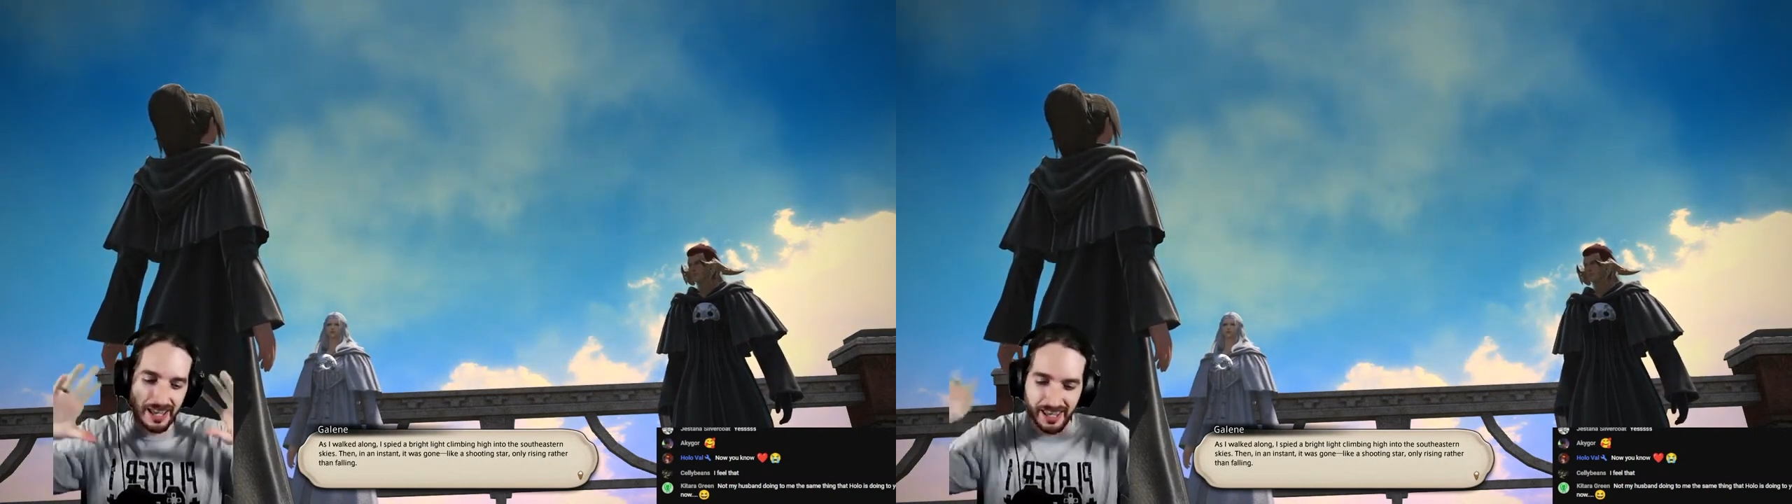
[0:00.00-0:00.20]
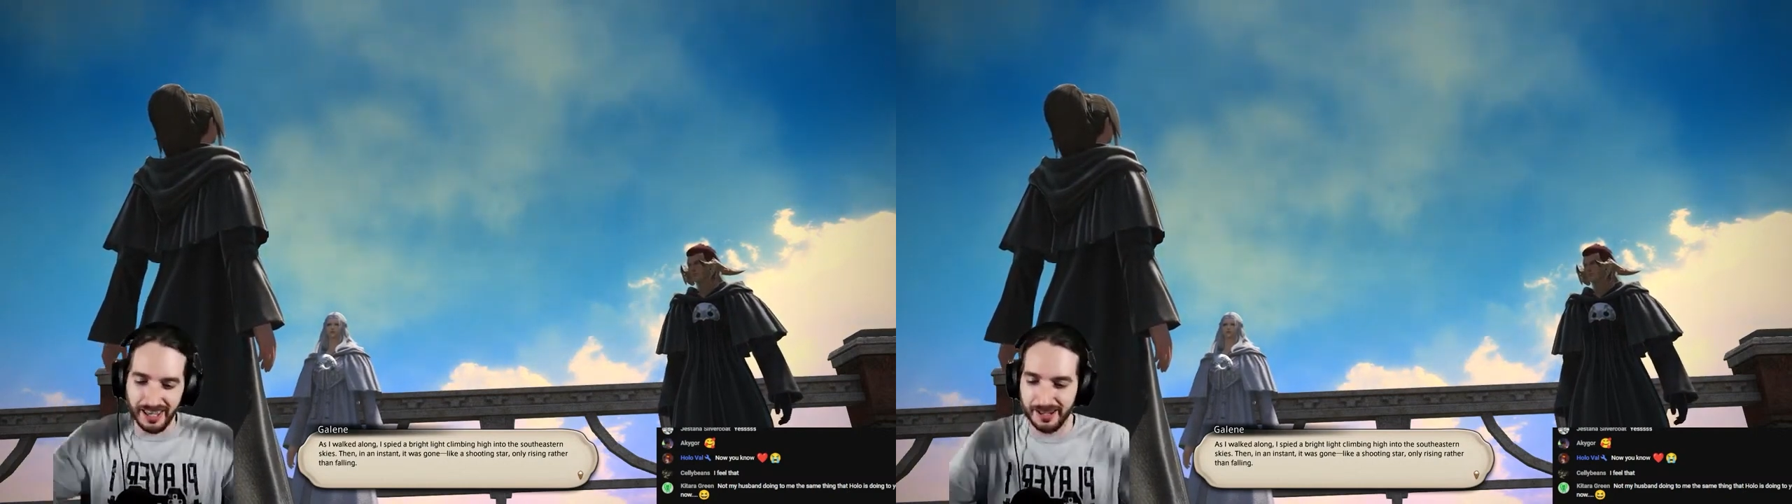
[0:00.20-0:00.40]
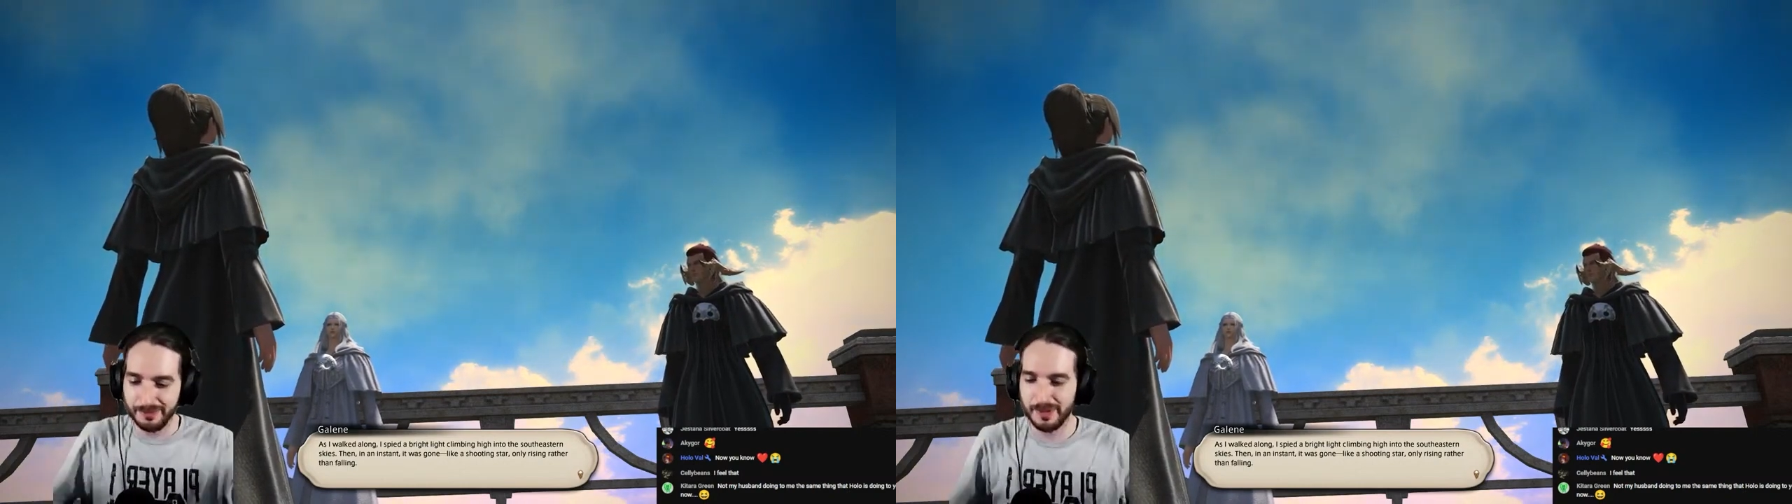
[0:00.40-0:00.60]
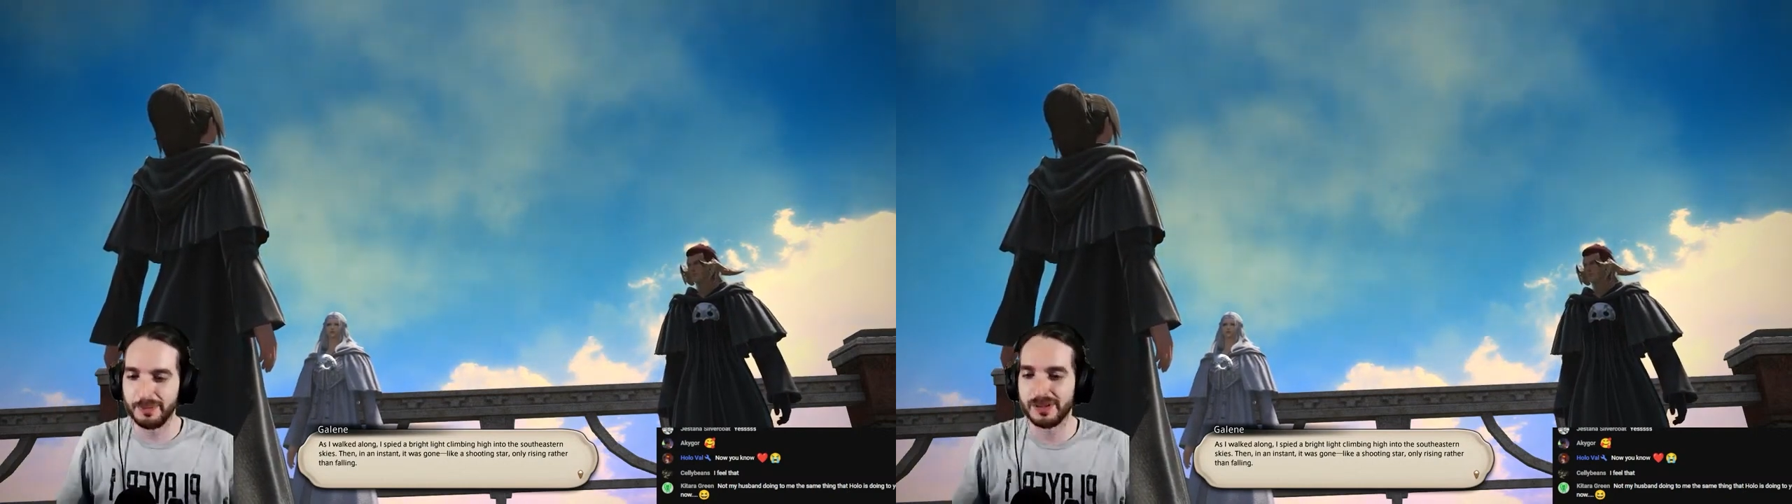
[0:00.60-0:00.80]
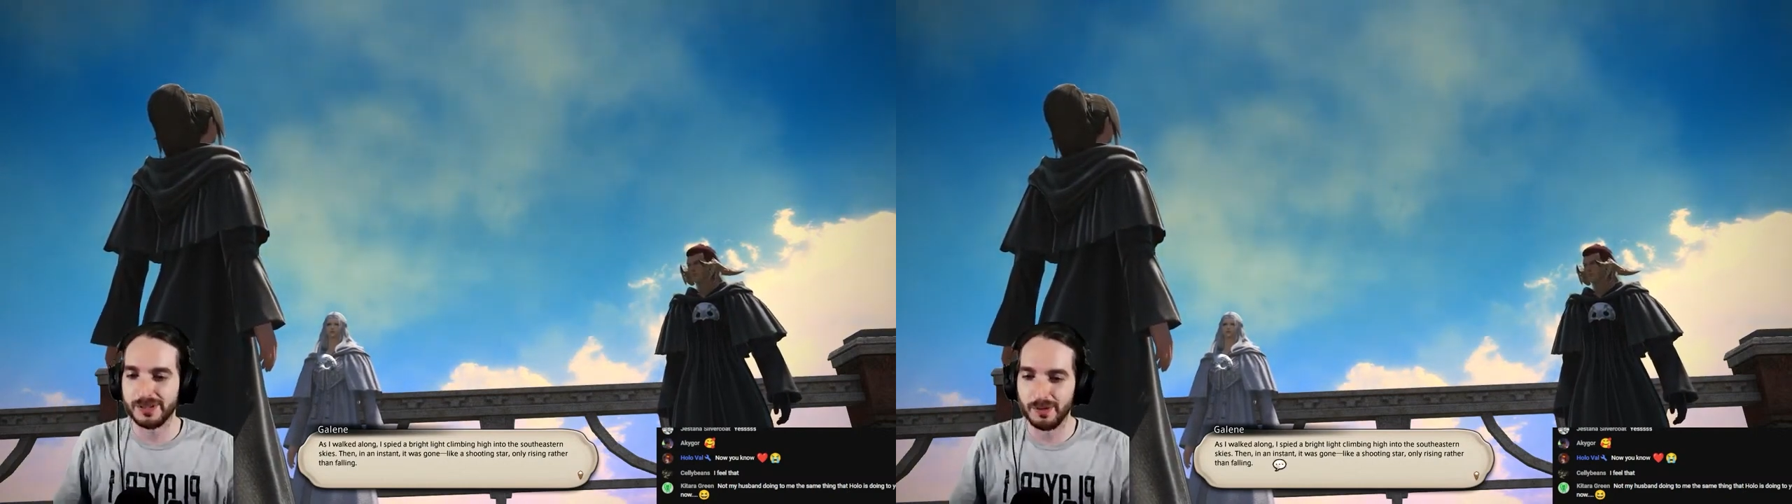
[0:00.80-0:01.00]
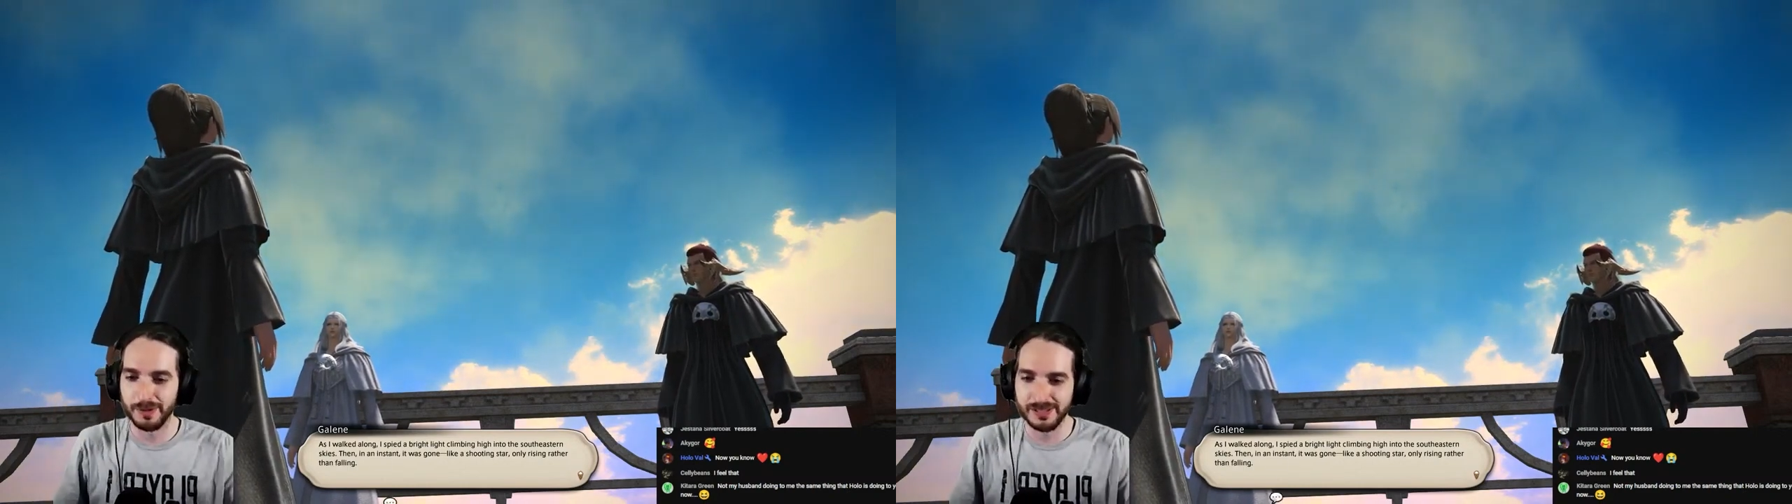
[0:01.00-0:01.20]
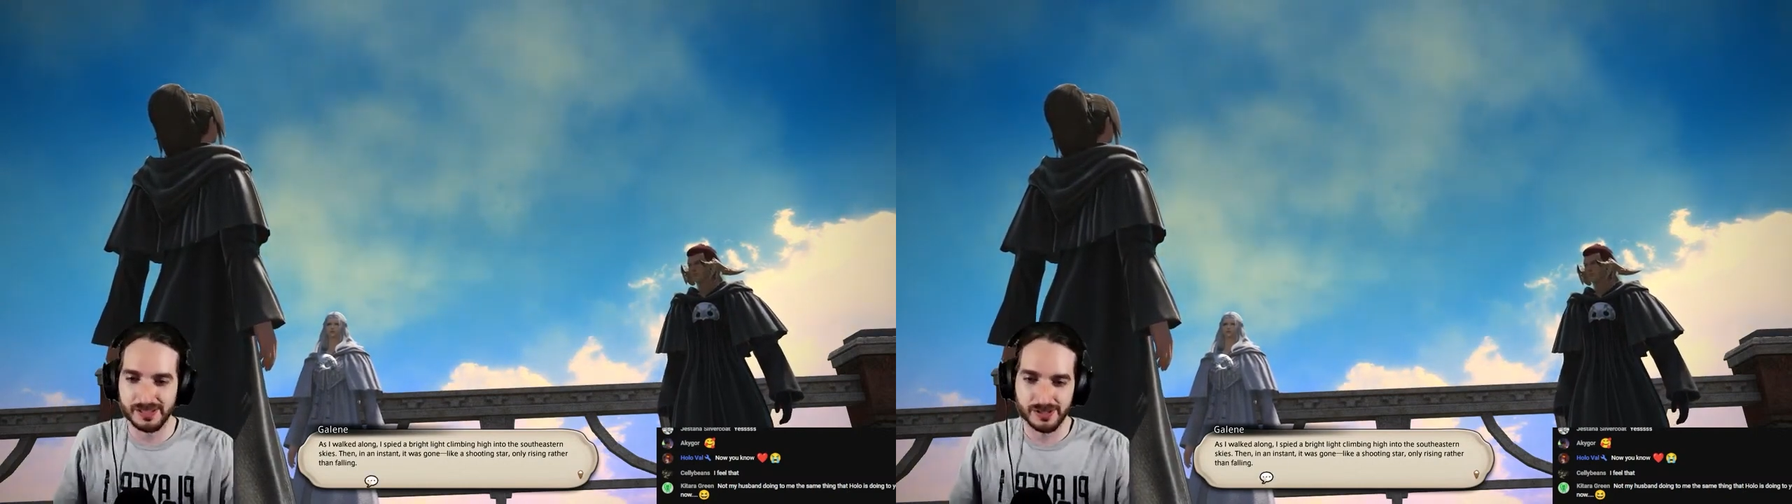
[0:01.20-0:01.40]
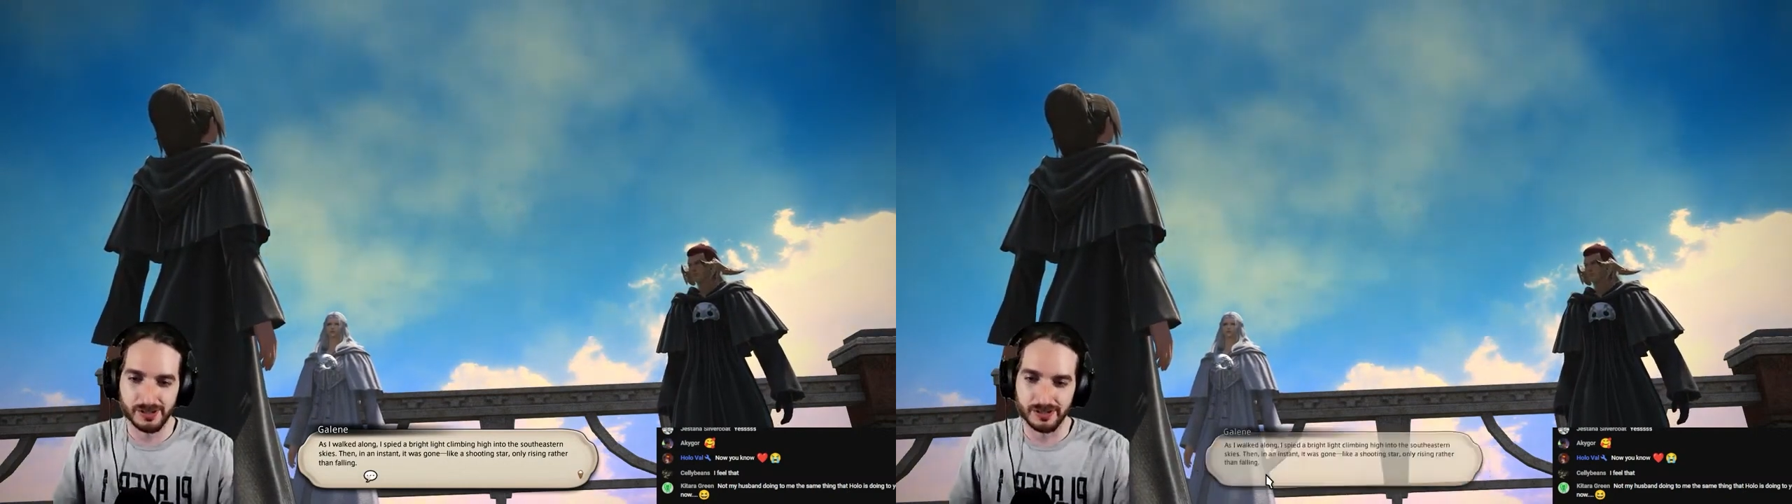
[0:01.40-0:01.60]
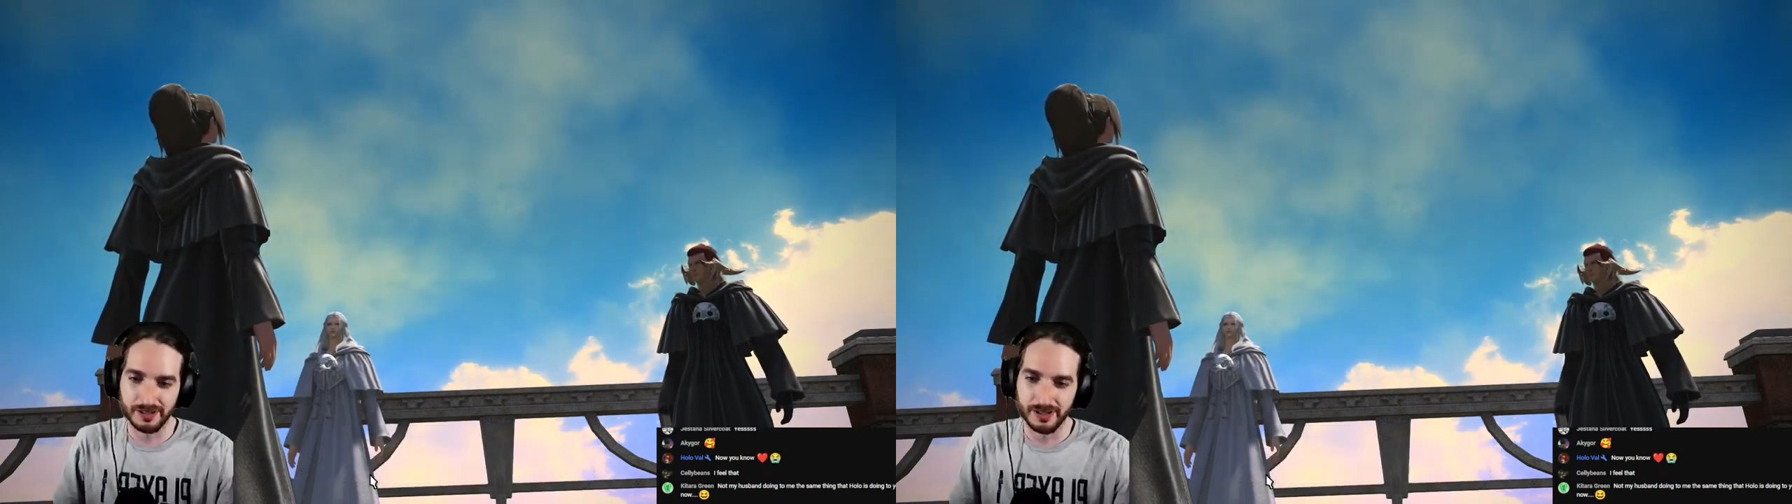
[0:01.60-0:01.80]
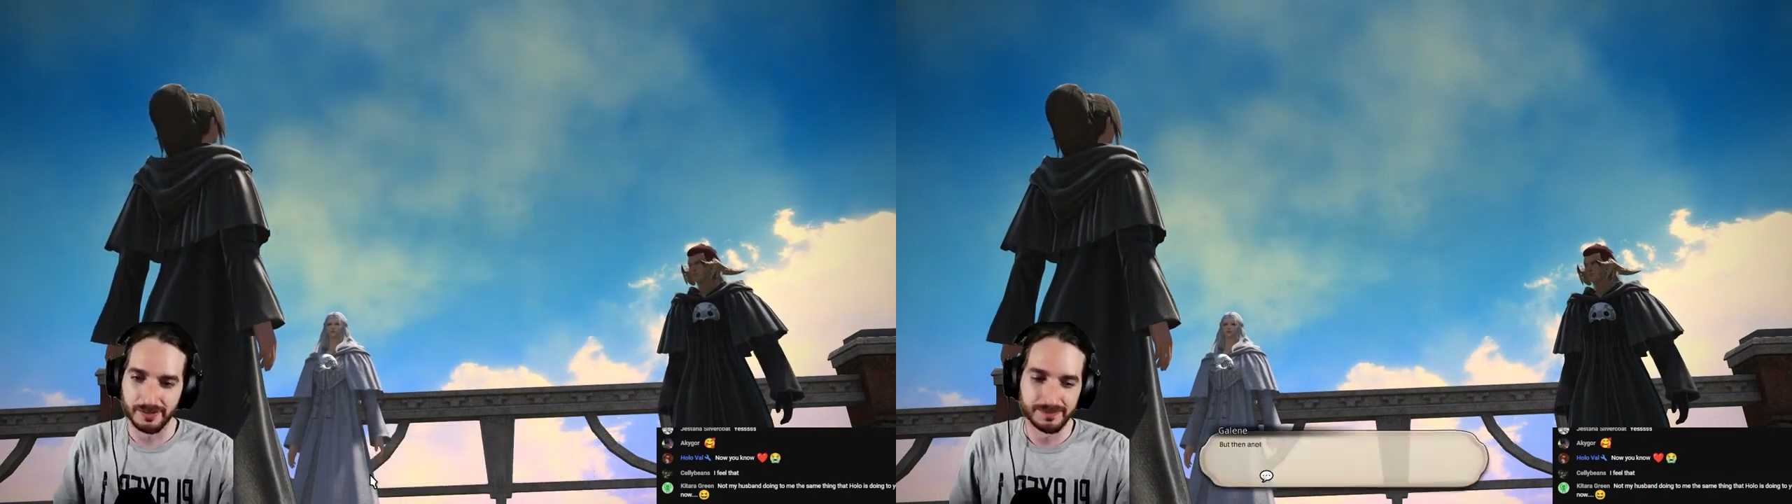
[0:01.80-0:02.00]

and my brain's going places it shouldn't go.